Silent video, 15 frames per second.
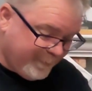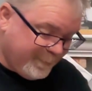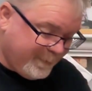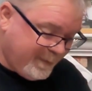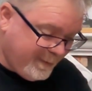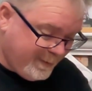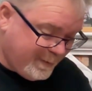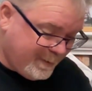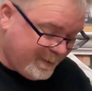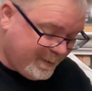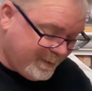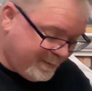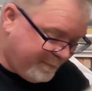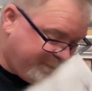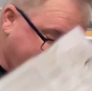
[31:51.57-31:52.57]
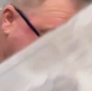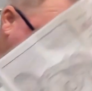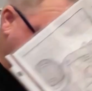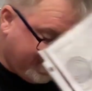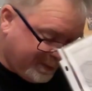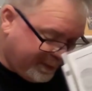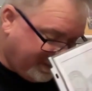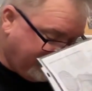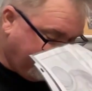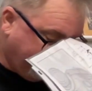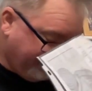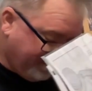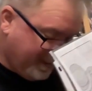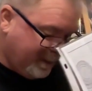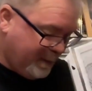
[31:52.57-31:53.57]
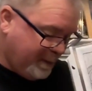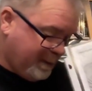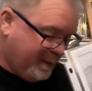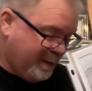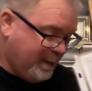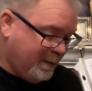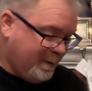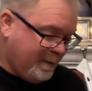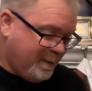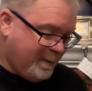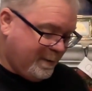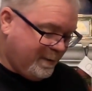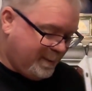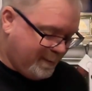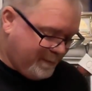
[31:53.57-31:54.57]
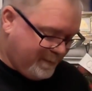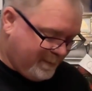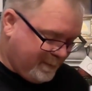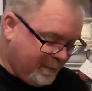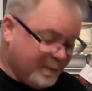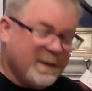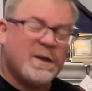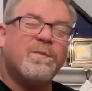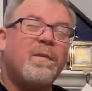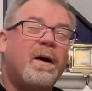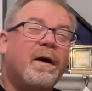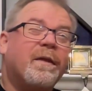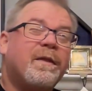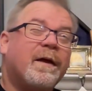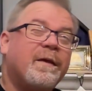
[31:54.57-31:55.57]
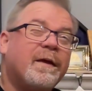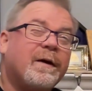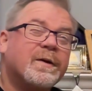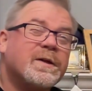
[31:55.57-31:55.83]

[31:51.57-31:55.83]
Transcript: the fandom stitching, or this month. I think it was a